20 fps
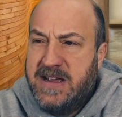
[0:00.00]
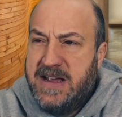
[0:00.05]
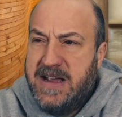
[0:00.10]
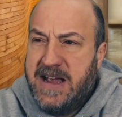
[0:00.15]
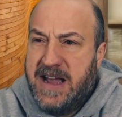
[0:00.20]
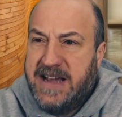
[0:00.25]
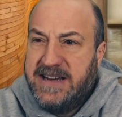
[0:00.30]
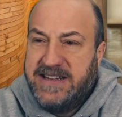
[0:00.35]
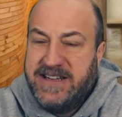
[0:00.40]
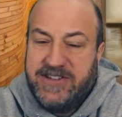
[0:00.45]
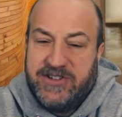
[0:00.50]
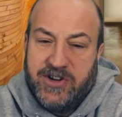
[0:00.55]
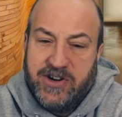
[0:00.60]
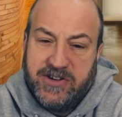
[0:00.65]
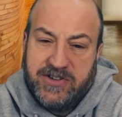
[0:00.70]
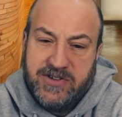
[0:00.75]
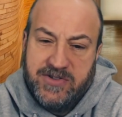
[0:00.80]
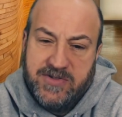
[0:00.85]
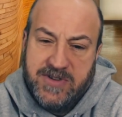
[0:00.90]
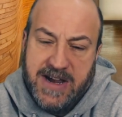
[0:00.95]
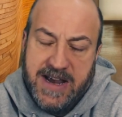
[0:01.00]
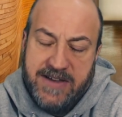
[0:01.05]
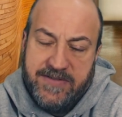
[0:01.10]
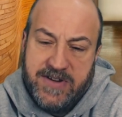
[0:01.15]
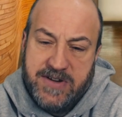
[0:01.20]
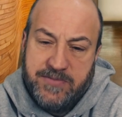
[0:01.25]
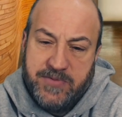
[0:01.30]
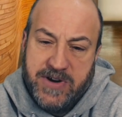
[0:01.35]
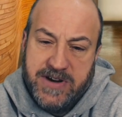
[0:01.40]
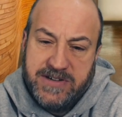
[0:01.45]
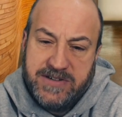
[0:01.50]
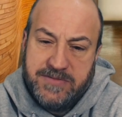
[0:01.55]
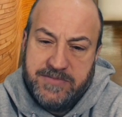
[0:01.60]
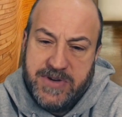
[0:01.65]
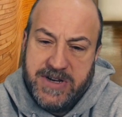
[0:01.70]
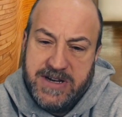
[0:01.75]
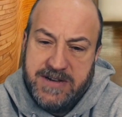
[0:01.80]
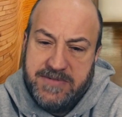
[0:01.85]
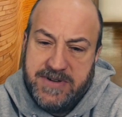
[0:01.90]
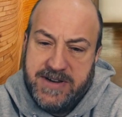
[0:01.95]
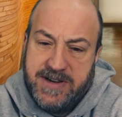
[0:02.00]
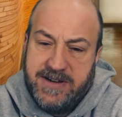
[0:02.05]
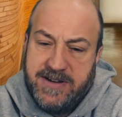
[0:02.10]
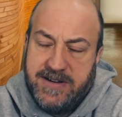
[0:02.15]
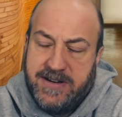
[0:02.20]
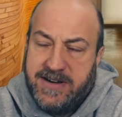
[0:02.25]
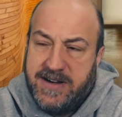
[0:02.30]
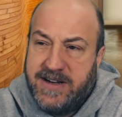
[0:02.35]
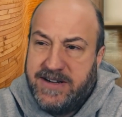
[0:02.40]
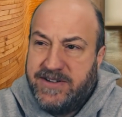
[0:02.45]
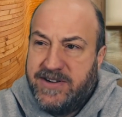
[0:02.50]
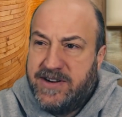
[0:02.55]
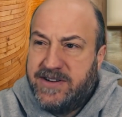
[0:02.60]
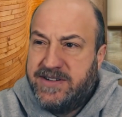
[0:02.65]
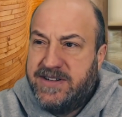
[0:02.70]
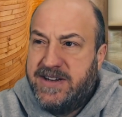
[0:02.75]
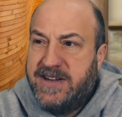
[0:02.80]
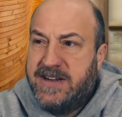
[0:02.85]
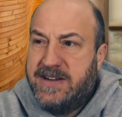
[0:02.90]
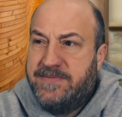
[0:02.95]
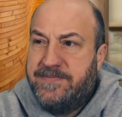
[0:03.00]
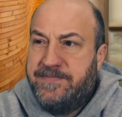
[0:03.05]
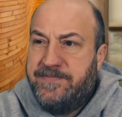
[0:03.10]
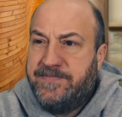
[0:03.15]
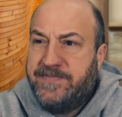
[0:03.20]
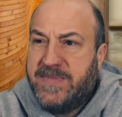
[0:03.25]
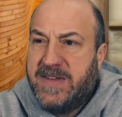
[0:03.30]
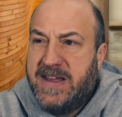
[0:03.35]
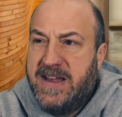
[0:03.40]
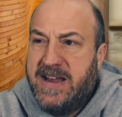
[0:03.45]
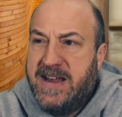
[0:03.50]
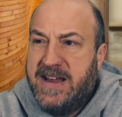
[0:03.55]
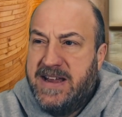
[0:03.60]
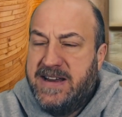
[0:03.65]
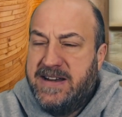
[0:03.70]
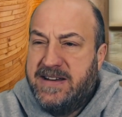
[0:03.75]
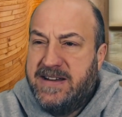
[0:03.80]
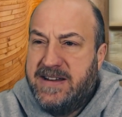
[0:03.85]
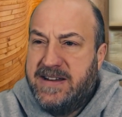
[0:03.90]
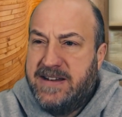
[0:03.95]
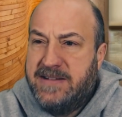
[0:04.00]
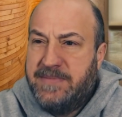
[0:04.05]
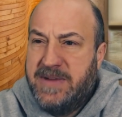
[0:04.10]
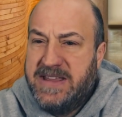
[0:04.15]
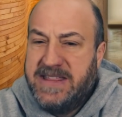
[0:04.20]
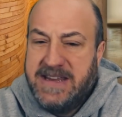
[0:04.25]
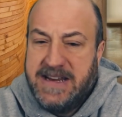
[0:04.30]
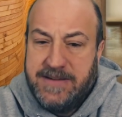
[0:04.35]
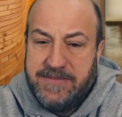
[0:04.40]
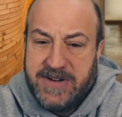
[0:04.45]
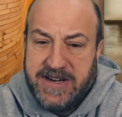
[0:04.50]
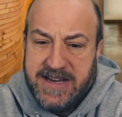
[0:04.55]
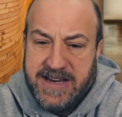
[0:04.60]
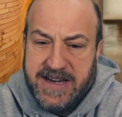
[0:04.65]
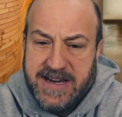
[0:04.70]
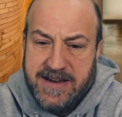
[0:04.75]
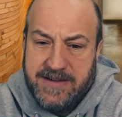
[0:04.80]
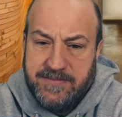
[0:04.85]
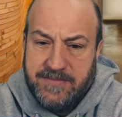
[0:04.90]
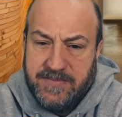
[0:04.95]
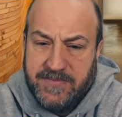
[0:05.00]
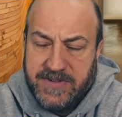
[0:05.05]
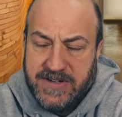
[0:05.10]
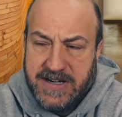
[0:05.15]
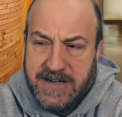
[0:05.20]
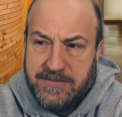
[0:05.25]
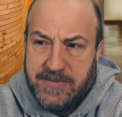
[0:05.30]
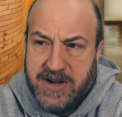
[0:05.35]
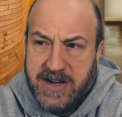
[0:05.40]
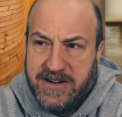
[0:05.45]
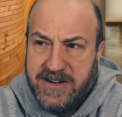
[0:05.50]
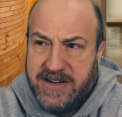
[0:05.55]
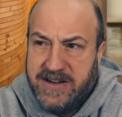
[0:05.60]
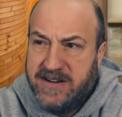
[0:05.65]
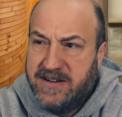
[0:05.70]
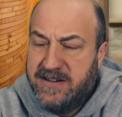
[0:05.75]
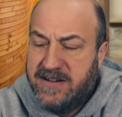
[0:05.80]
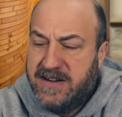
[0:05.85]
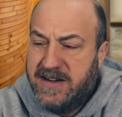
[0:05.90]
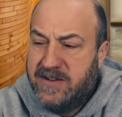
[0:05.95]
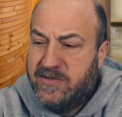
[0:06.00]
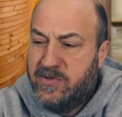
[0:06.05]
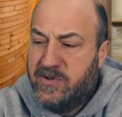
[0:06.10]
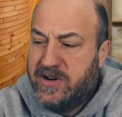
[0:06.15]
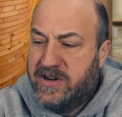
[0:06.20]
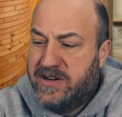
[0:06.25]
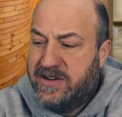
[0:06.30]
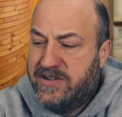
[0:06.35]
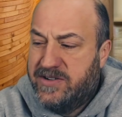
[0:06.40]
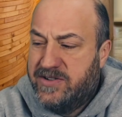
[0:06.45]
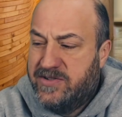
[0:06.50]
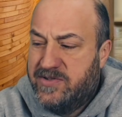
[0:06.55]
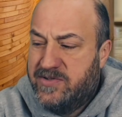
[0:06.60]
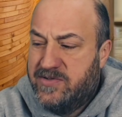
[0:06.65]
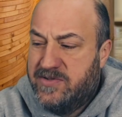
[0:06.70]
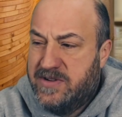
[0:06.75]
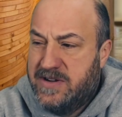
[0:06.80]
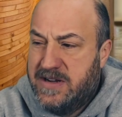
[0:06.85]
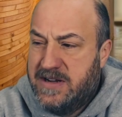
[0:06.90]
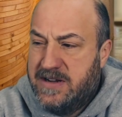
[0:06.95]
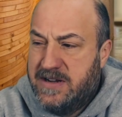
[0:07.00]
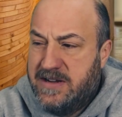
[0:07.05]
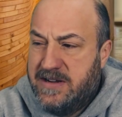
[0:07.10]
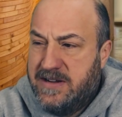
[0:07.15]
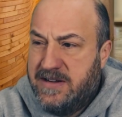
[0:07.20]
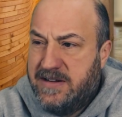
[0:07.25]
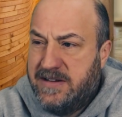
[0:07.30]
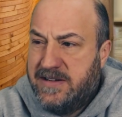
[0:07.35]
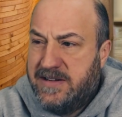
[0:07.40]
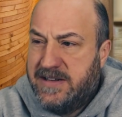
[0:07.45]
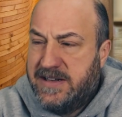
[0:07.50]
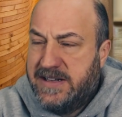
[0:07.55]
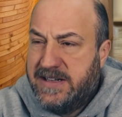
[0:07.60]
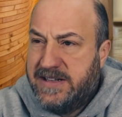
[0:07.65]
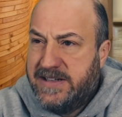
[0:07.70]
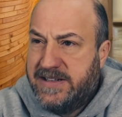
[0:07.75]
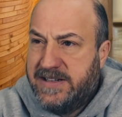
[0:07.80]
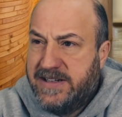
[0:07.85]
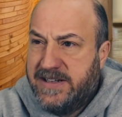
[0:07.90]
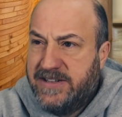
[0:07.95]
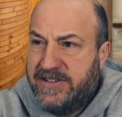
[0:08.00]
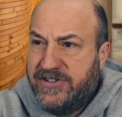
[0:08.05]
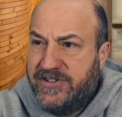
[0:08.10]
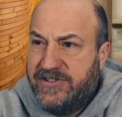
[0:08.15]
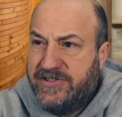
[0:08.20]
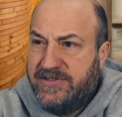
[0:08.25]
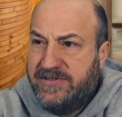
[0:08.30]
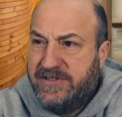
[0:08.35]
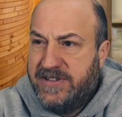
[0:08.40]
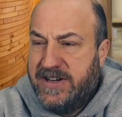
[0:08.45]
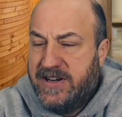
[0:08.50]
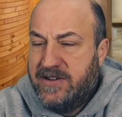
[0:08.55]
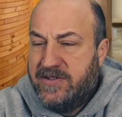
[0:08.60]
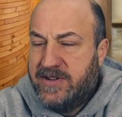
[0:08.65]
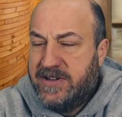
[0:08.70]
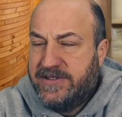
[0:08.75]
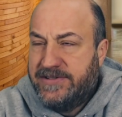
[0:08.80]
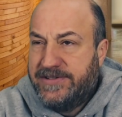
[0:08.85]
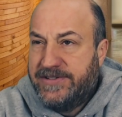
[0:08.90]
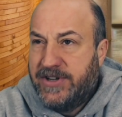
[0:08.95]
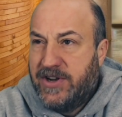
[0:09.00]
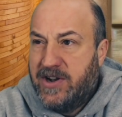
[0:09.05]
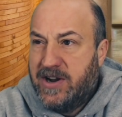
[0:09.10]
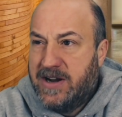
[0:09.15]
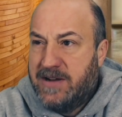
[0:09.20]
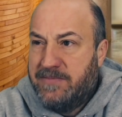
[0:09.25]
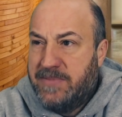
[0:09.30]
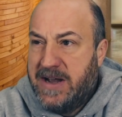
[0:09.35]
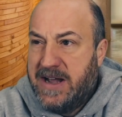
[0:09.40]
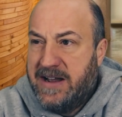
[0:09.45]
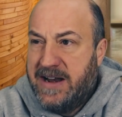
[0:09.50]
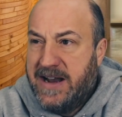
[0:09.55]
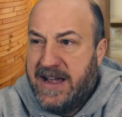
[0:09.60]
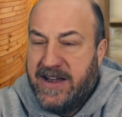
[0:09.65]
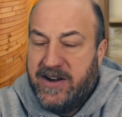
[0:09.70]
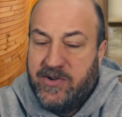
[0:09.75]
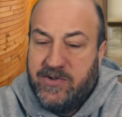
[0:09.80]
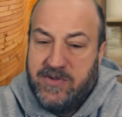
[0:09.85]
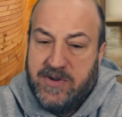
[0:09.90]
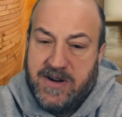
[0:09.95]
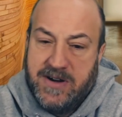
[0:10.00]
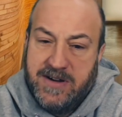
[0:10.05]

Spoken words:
I have an appraiser buddy of mine, and I talked to him, and I think I'm going to get him to come on here, and we're going to do a talk about how to